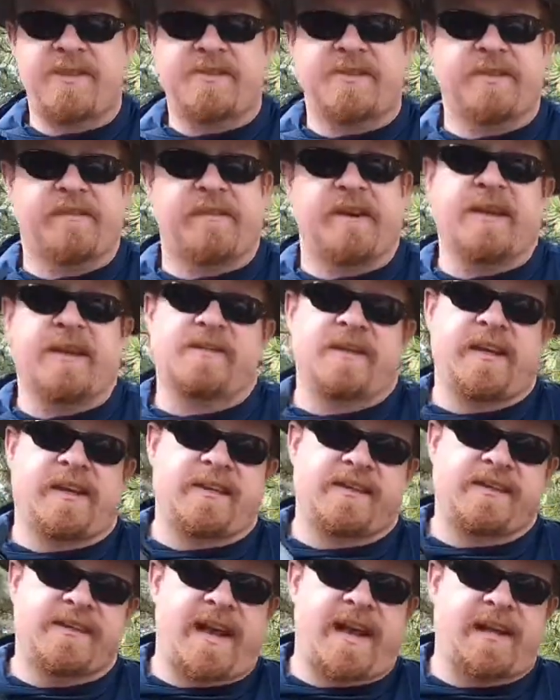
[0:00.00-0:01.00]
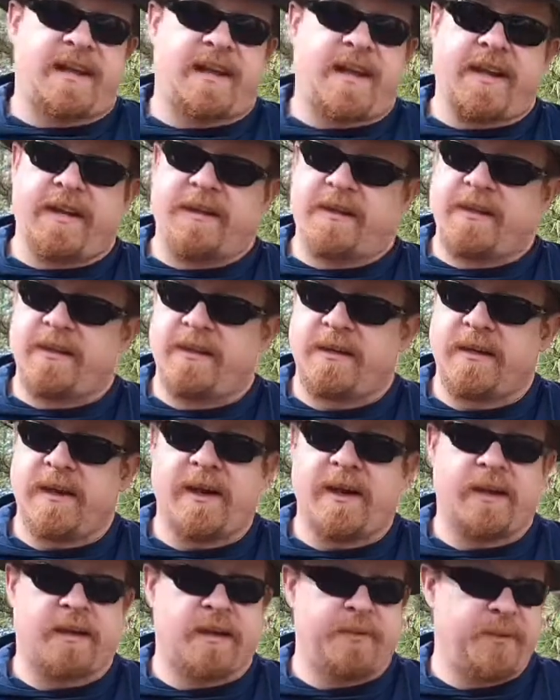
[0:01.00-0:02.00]
device, like a satellite
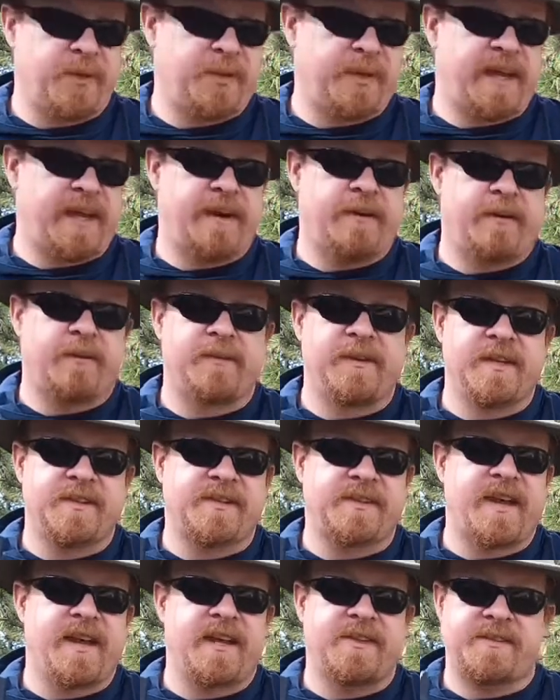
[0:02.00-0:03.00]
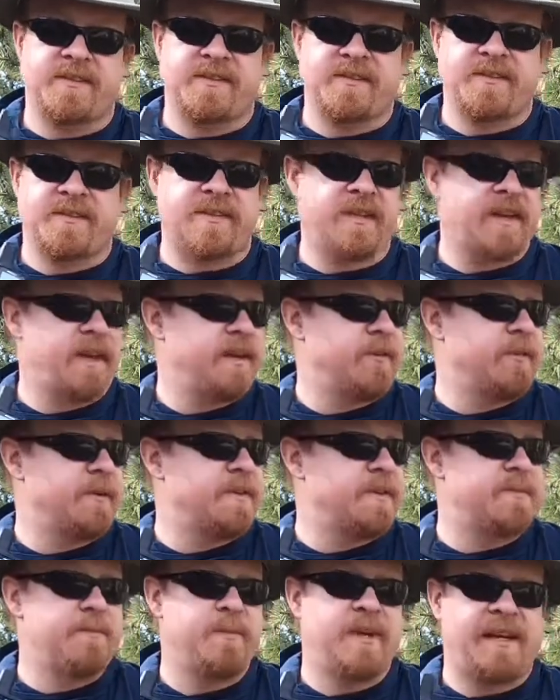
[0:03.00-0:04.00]
communicator. In this case, this is the
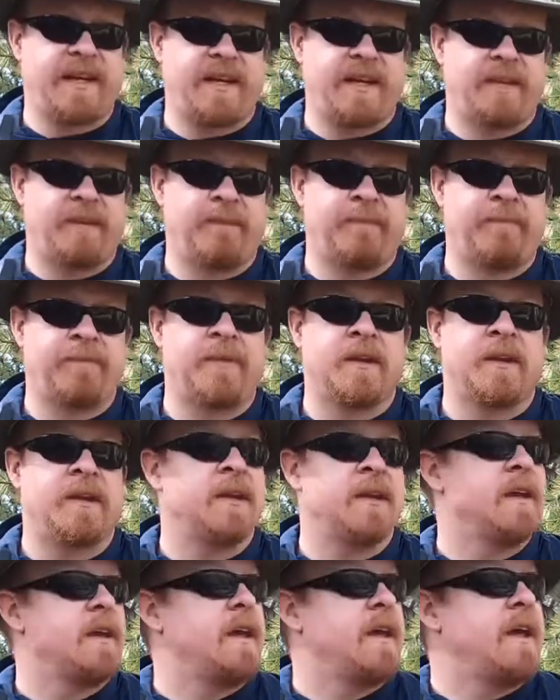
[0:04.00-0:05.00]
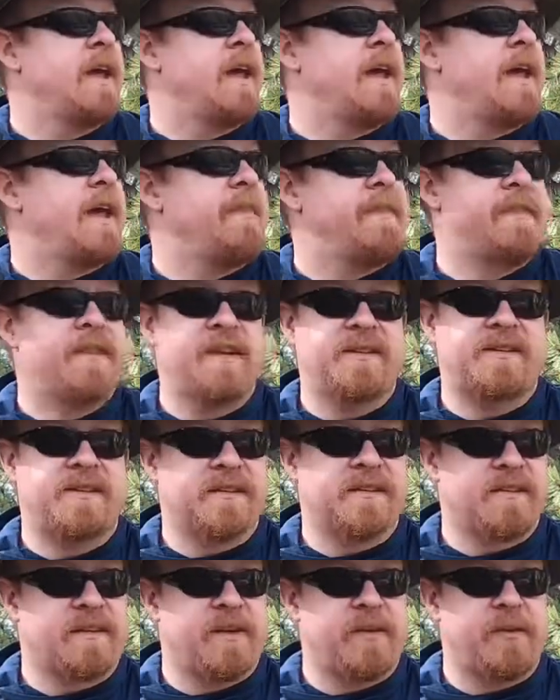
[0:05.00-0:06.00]
inReach Mini. And this
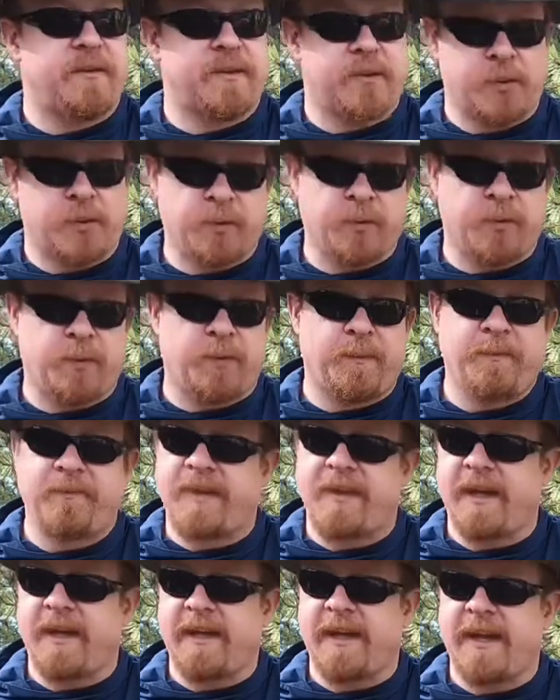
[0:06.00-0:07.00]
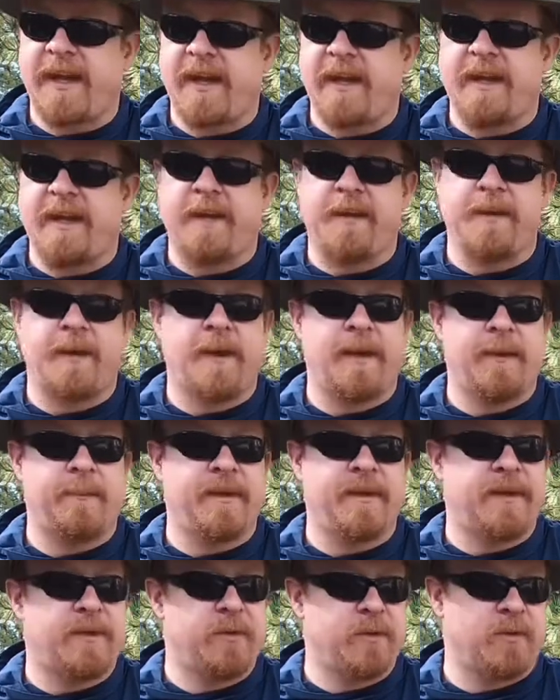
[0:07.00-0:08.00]
is another tool that can
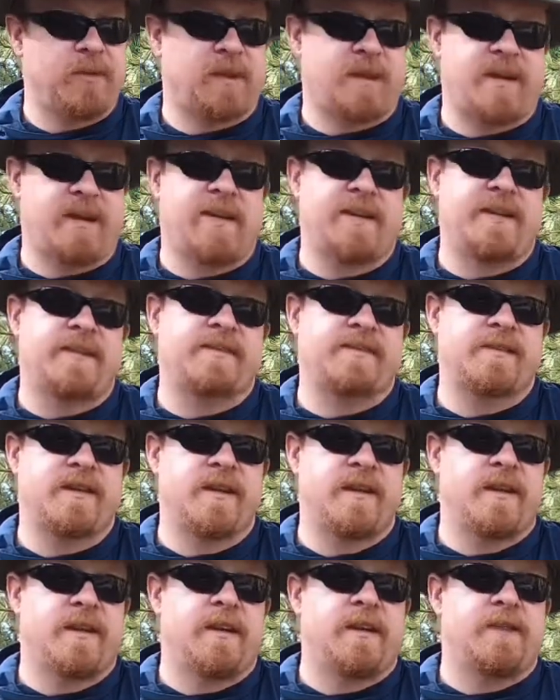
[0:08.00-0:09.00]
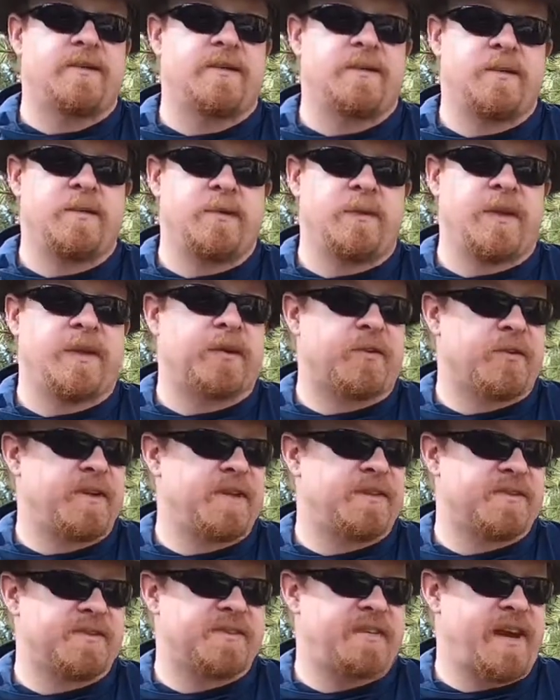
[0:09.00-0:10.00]
be utilized to
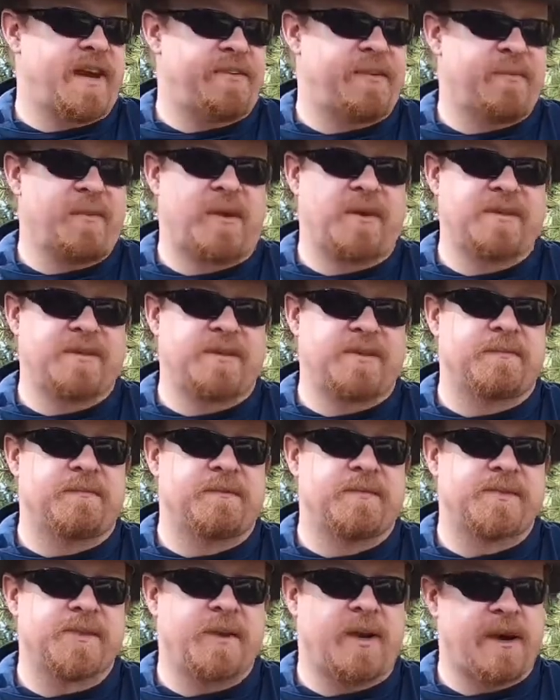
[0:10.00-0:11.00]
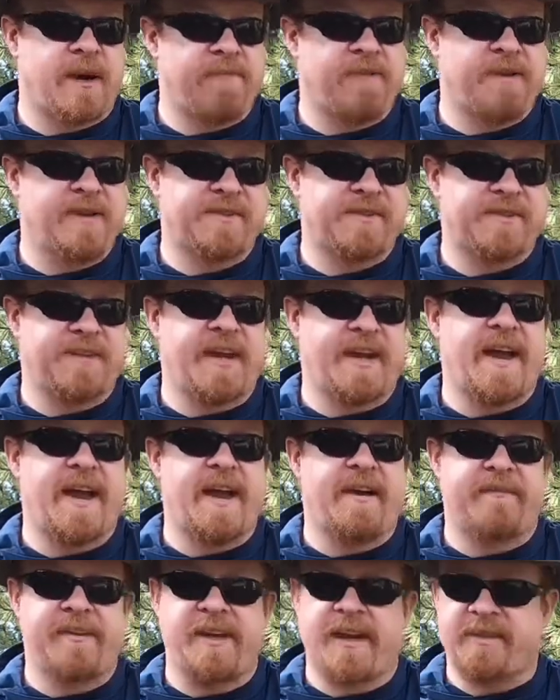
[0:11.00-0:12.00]
increase your safety margin. So obviously I
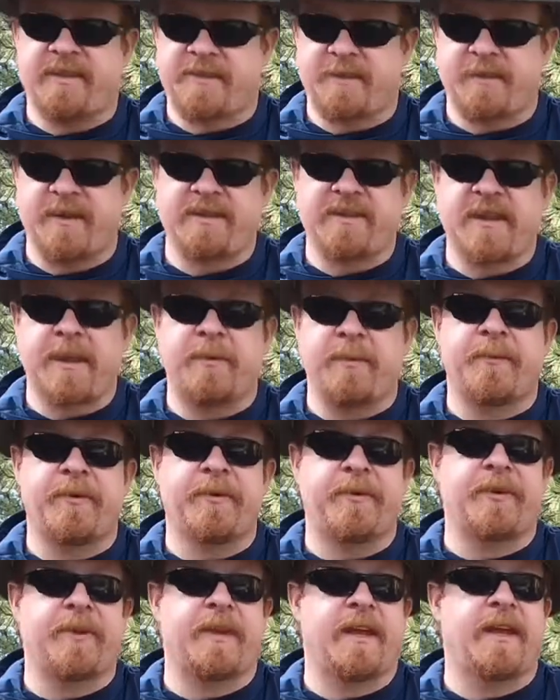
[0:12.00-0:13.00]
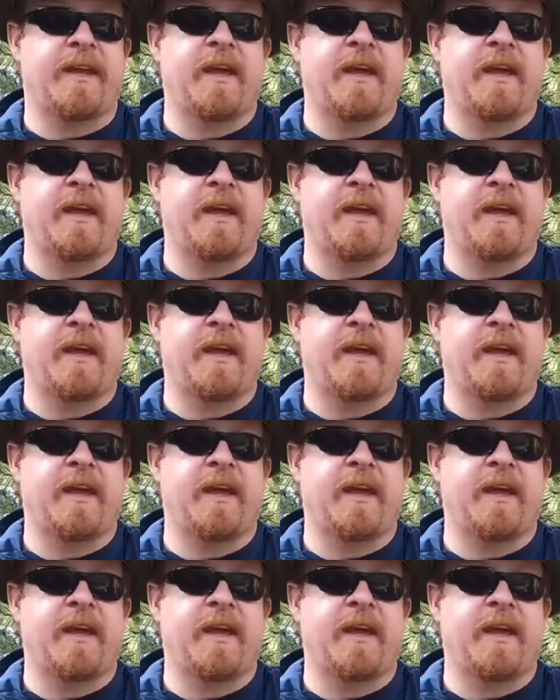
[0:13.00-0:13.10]
have the SOS capability.